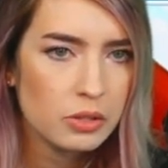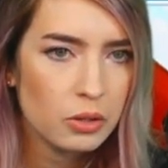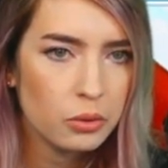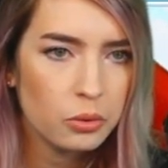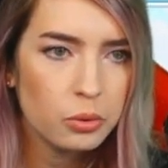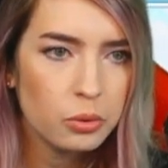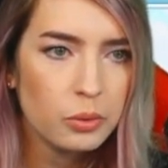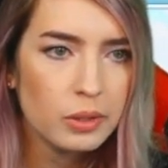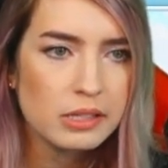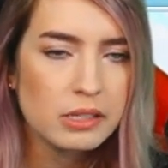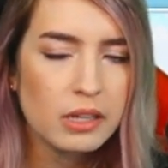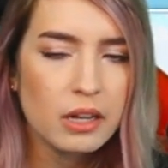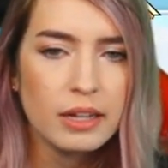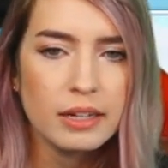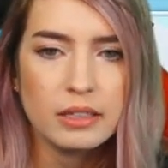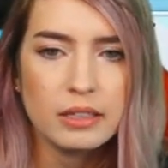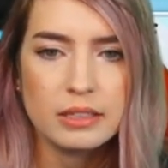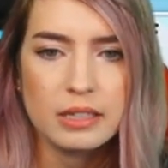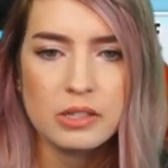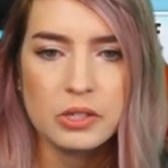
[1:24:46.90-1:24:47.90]
who has
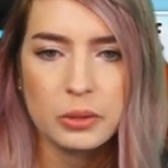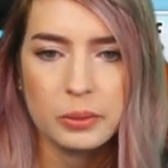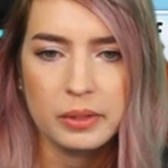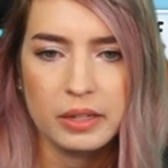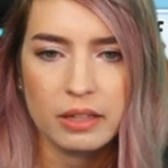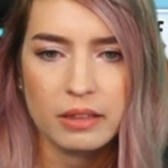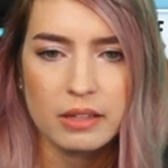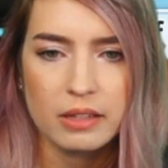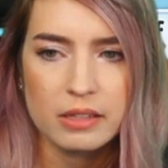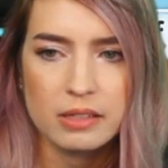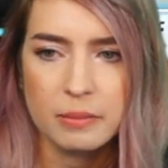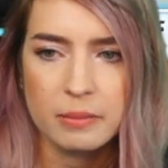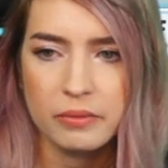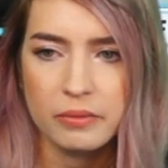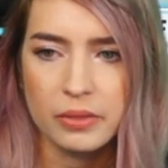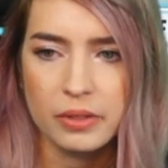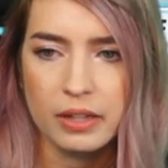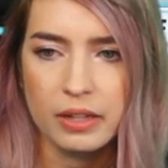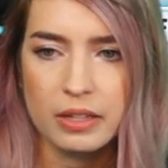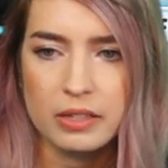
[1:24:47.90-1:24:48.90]
gotten Desert Queen? I think some of
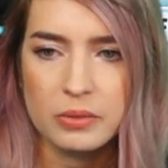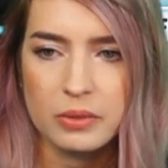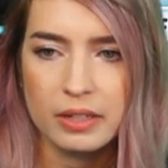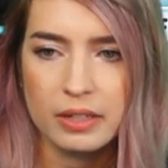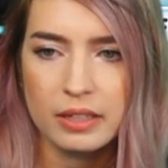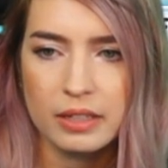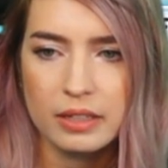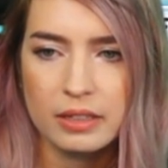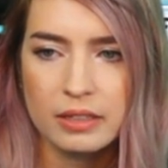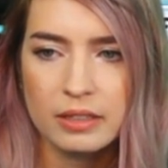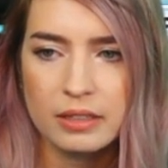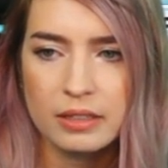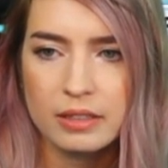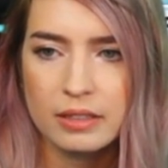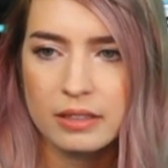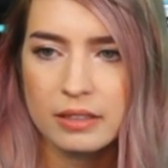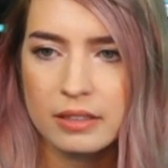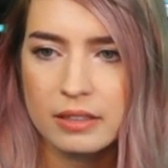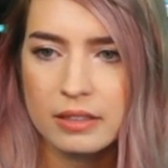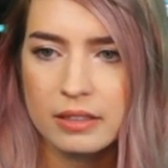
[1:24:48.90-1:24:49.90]
you guys, right?
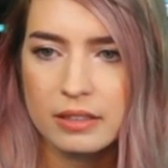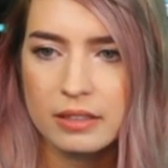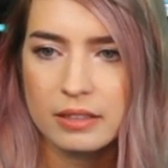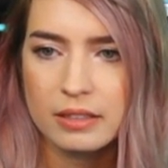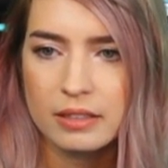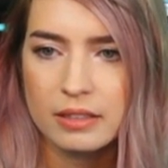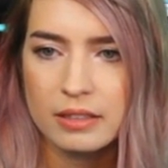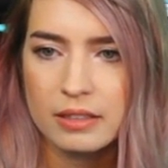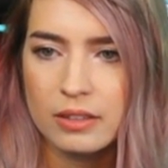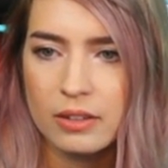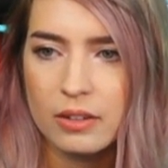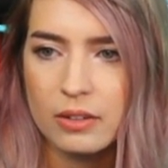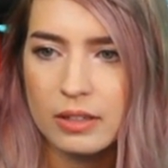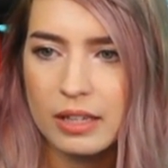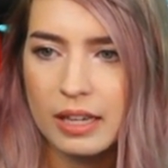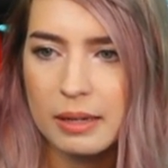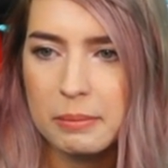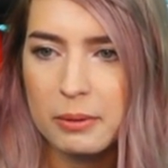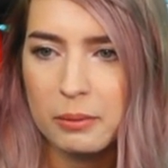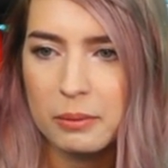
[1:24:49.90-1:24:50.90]

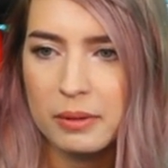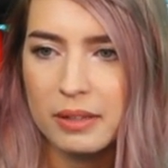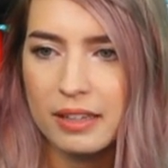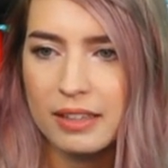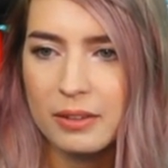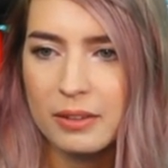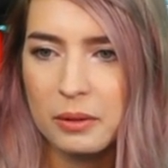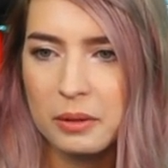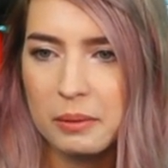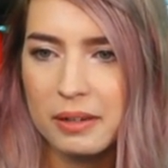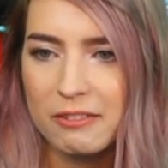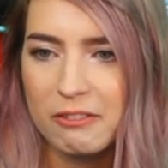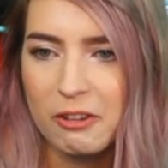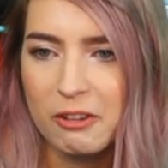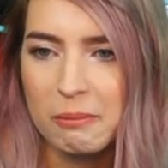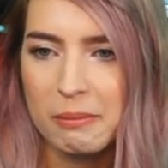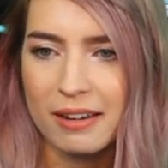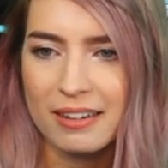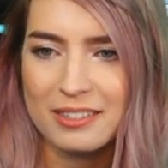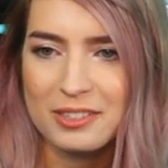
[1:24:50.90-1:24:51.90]
Okay, but really the only way to feel
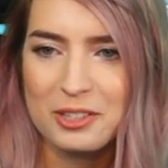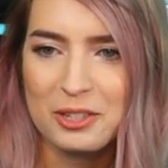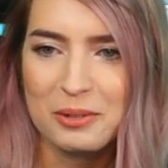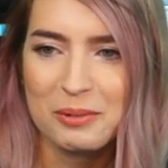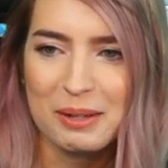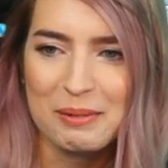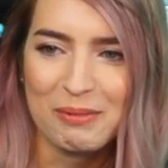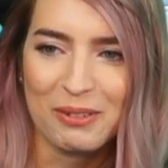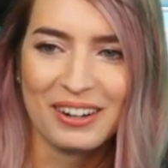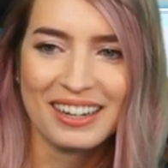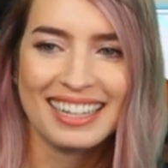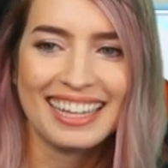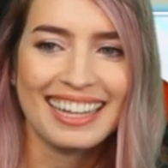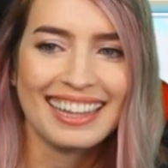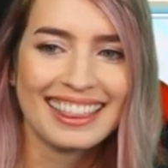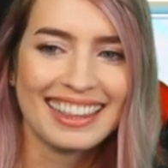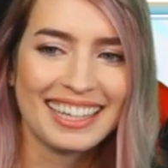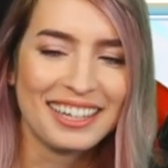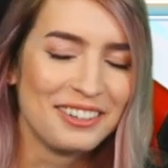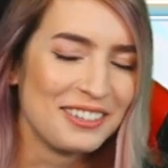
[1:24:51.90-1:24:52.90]
better is to do one more to
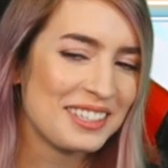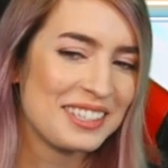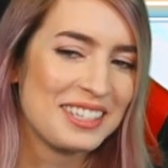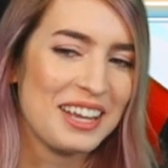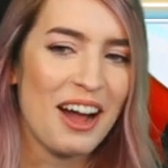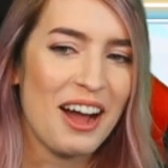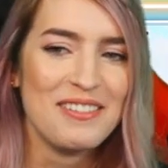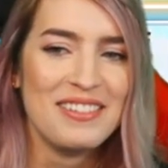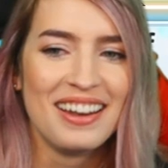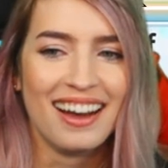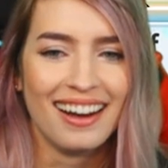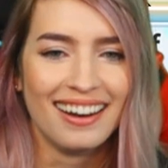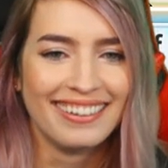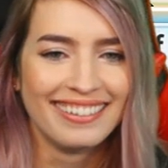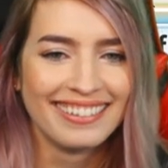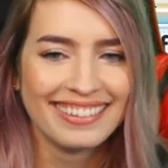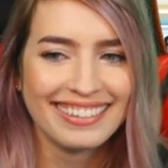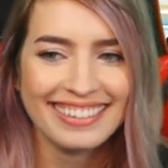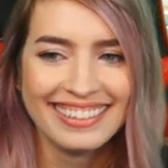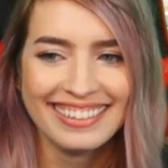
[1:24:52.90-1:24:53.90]
get Theo. Stop. No.
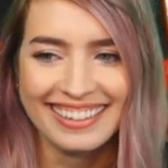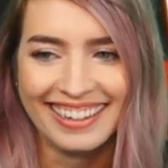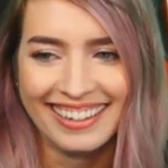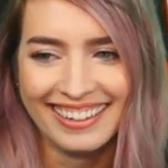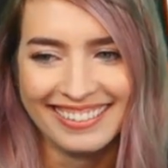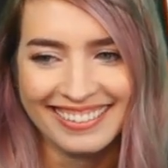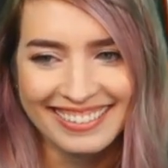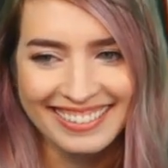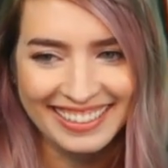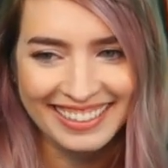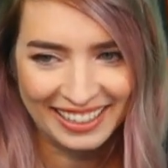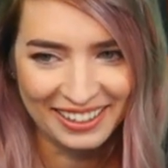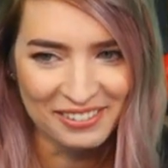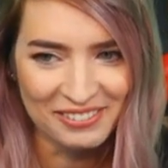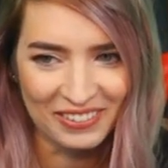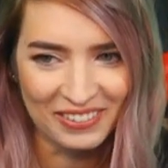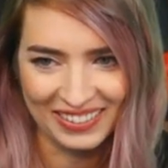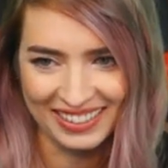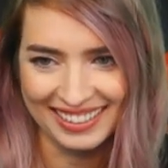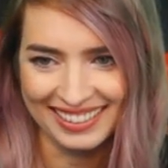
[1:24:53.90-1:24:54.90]
No. No
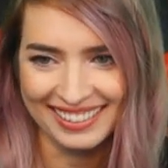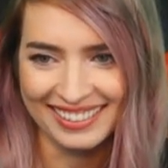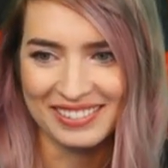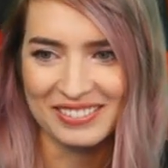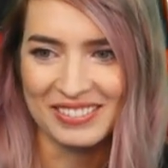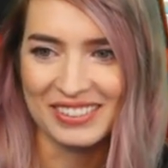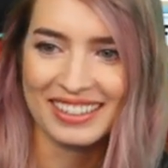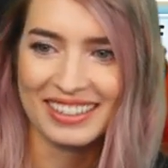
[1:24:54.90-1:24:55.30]
more. No more.